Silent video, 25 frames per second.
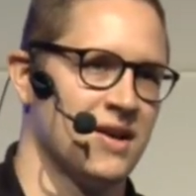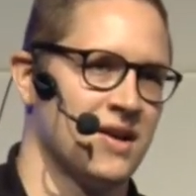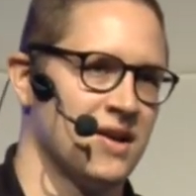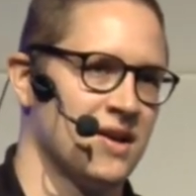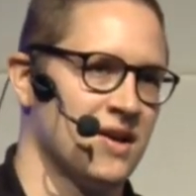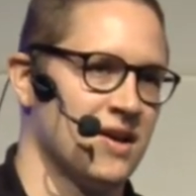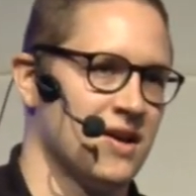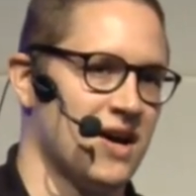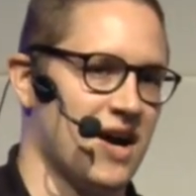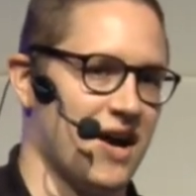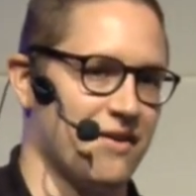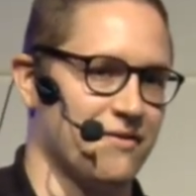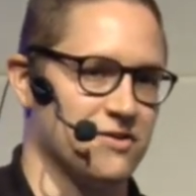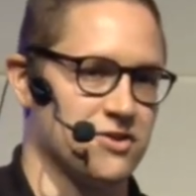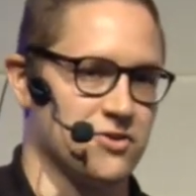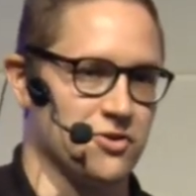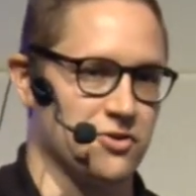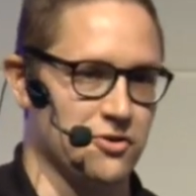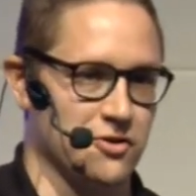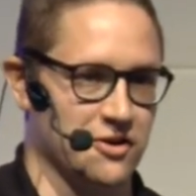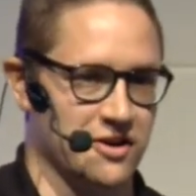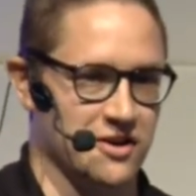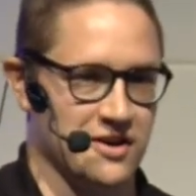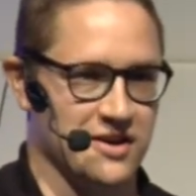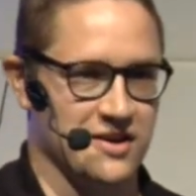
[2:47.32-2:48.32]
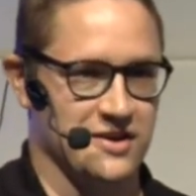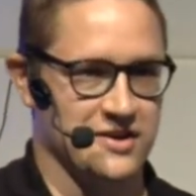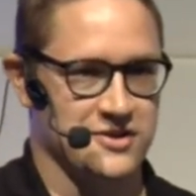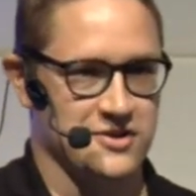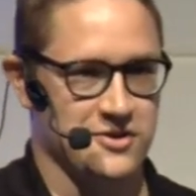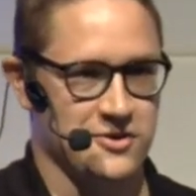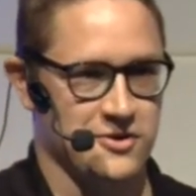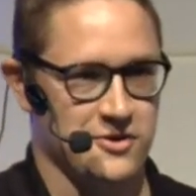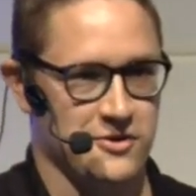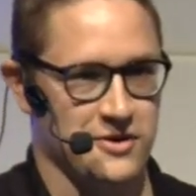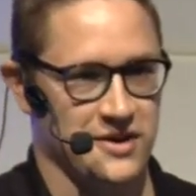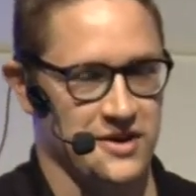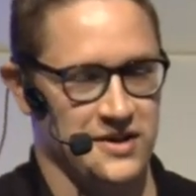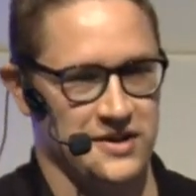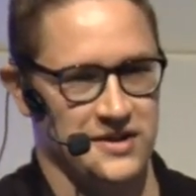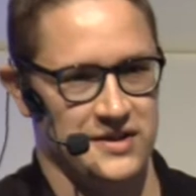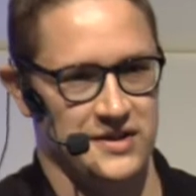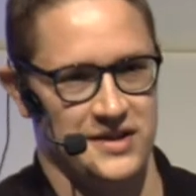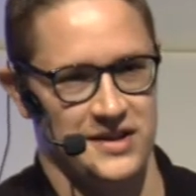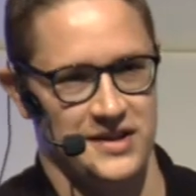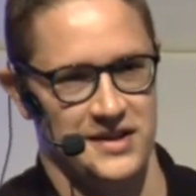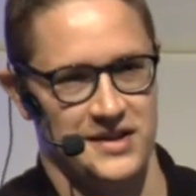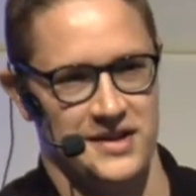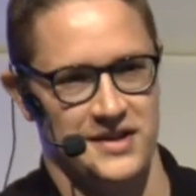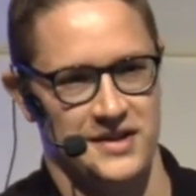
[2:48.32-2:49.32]
I was an organizer in
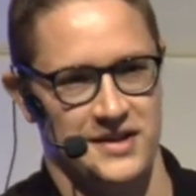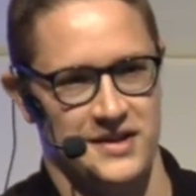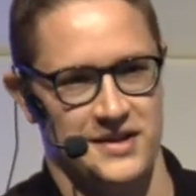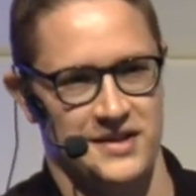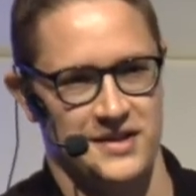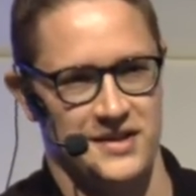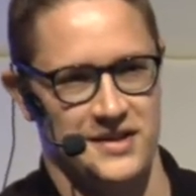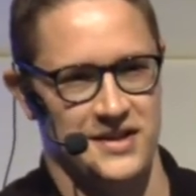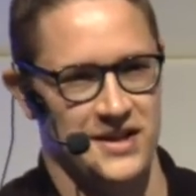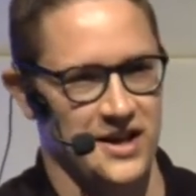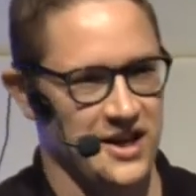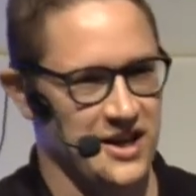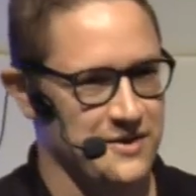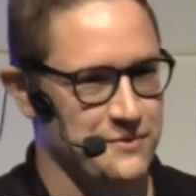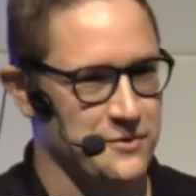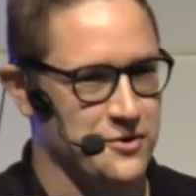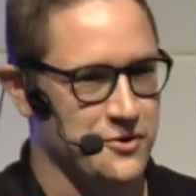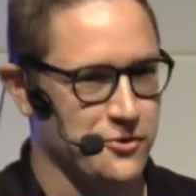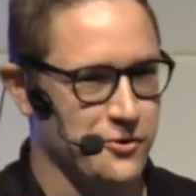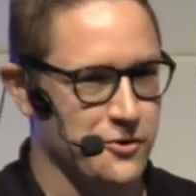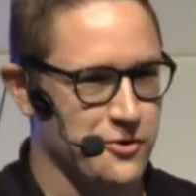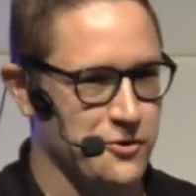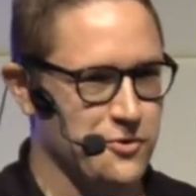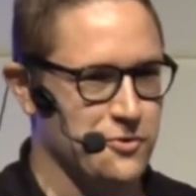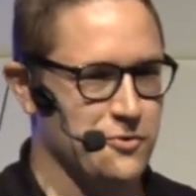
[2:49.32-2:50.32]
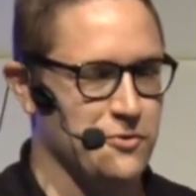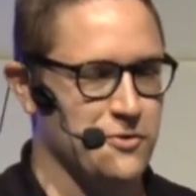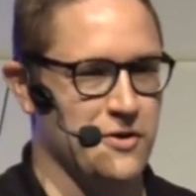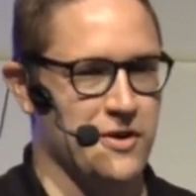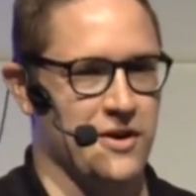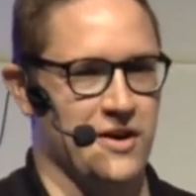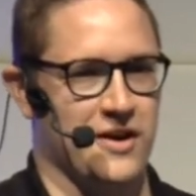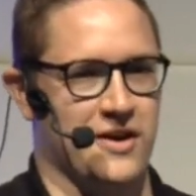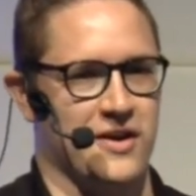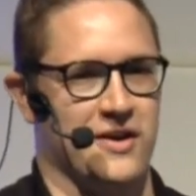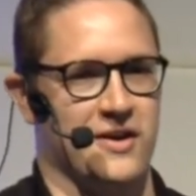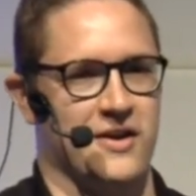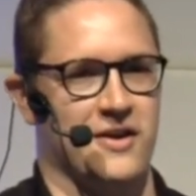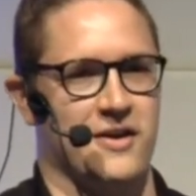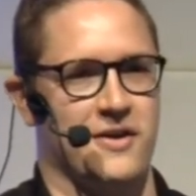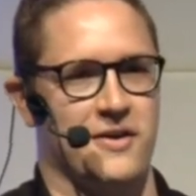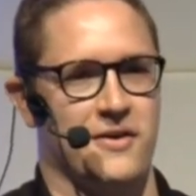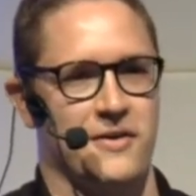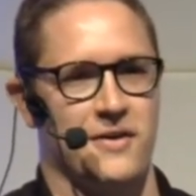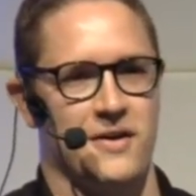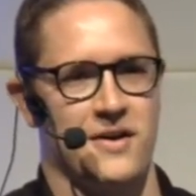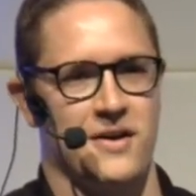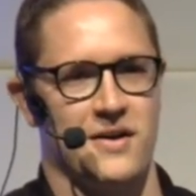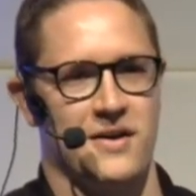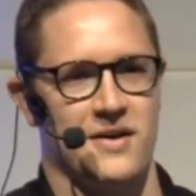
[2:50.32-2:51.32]
the game crew,
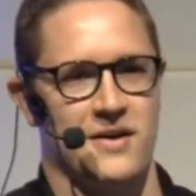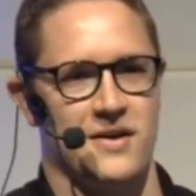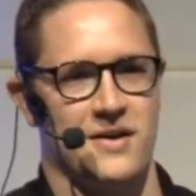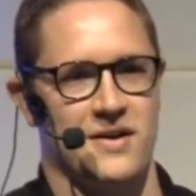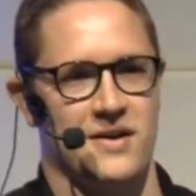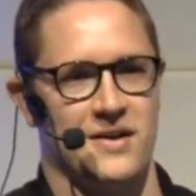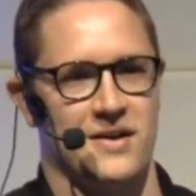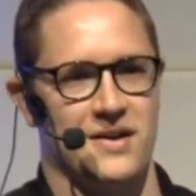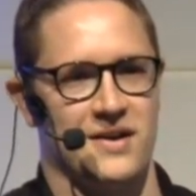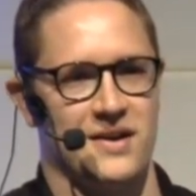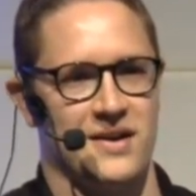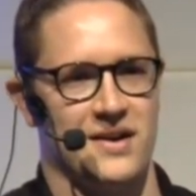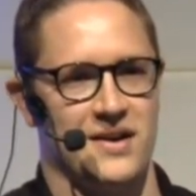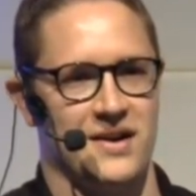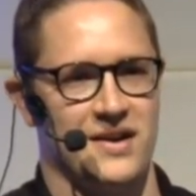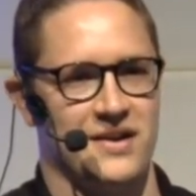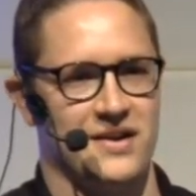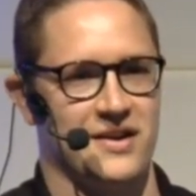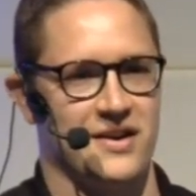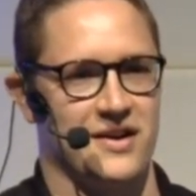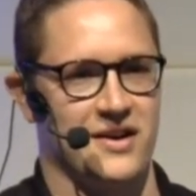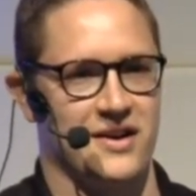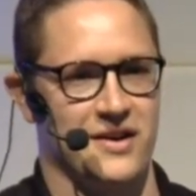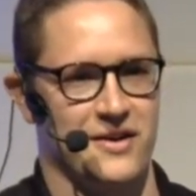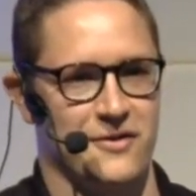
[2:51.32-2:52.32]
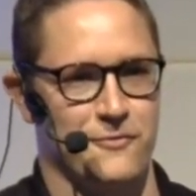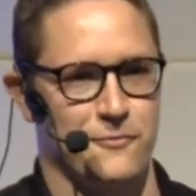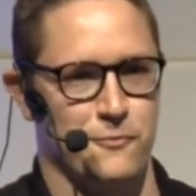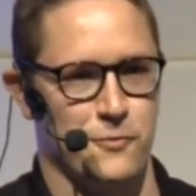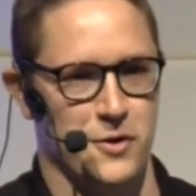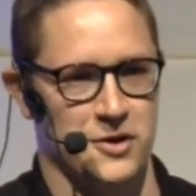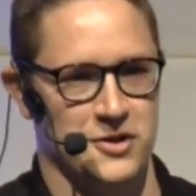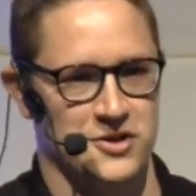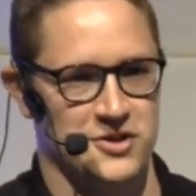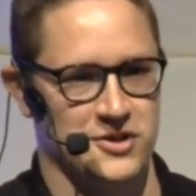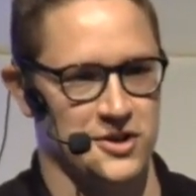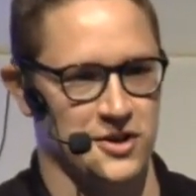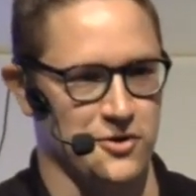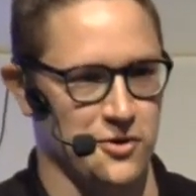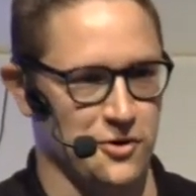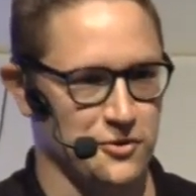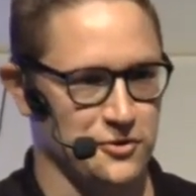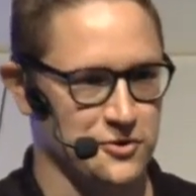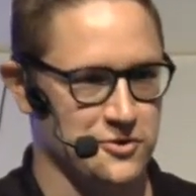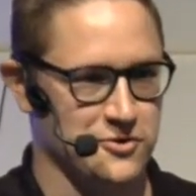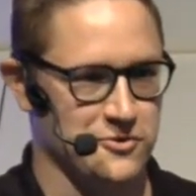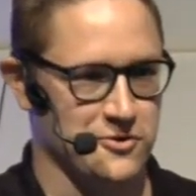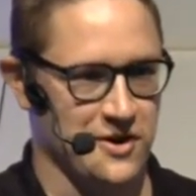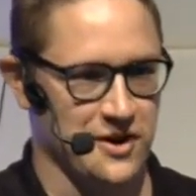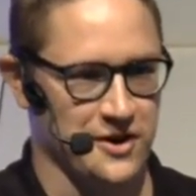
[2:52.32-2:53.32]
and I watched the
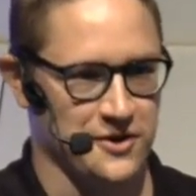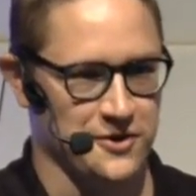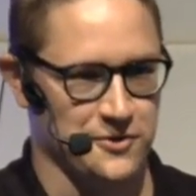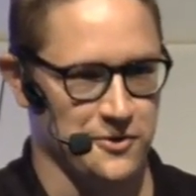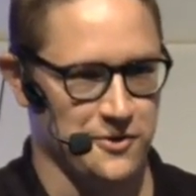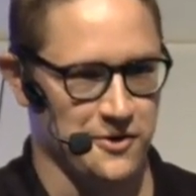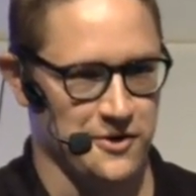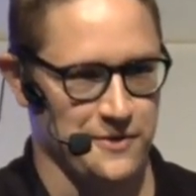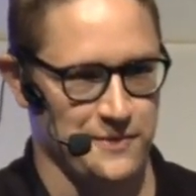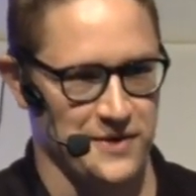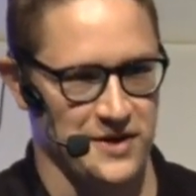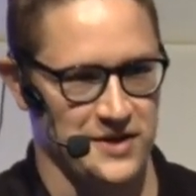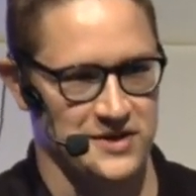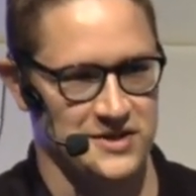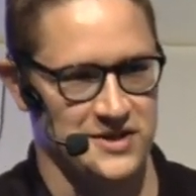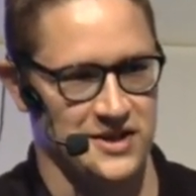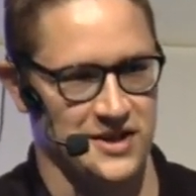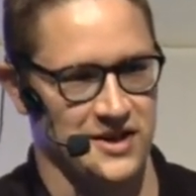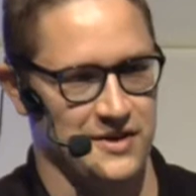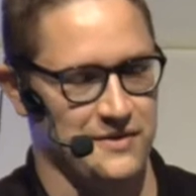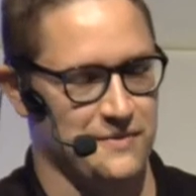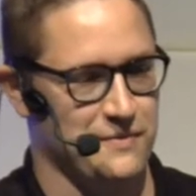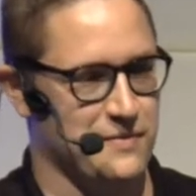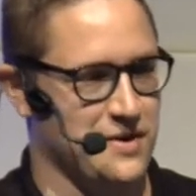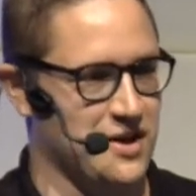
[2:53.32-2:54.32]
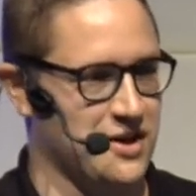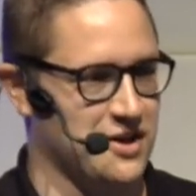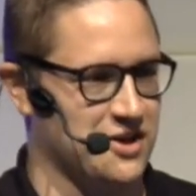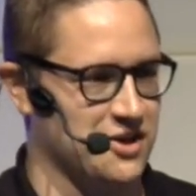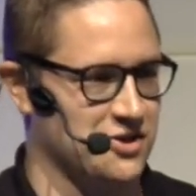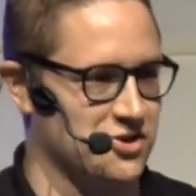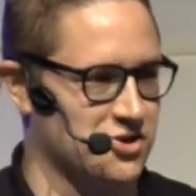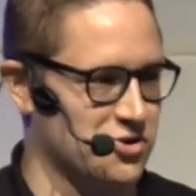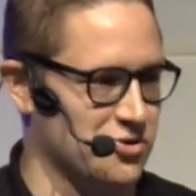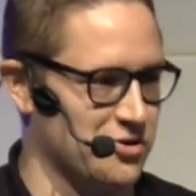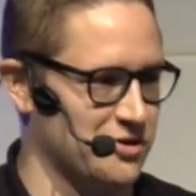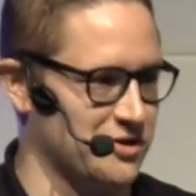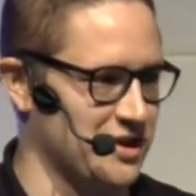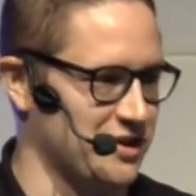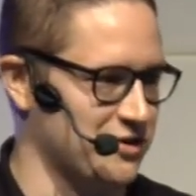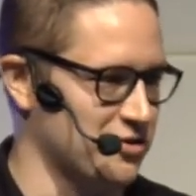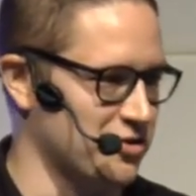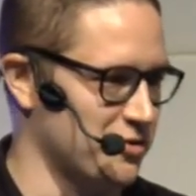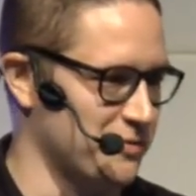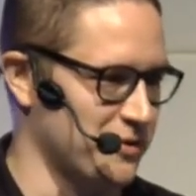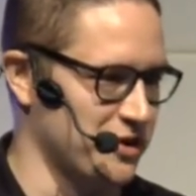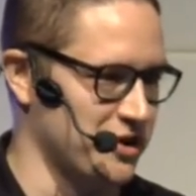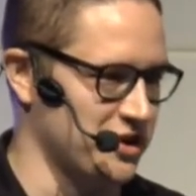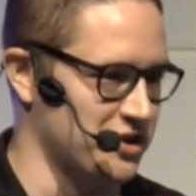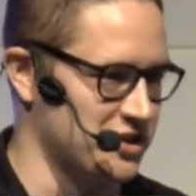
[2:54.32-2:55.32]
Counter-Strike tournaments and making sure that
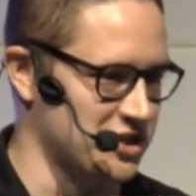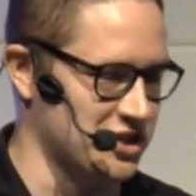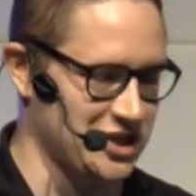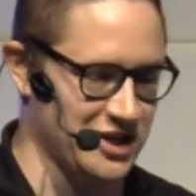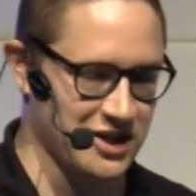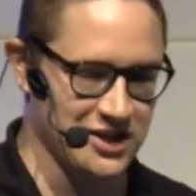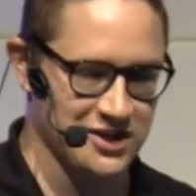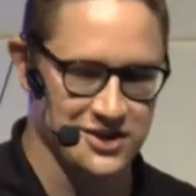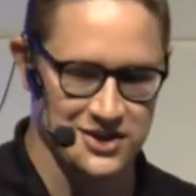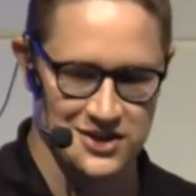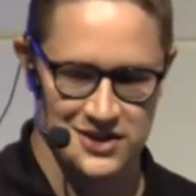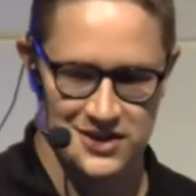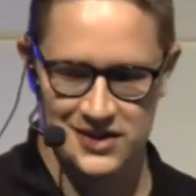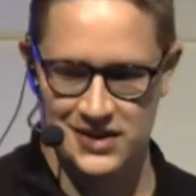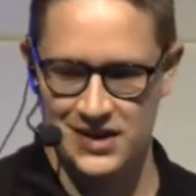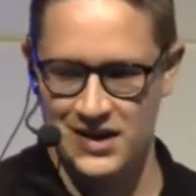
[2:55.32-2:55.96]
nobody cheats.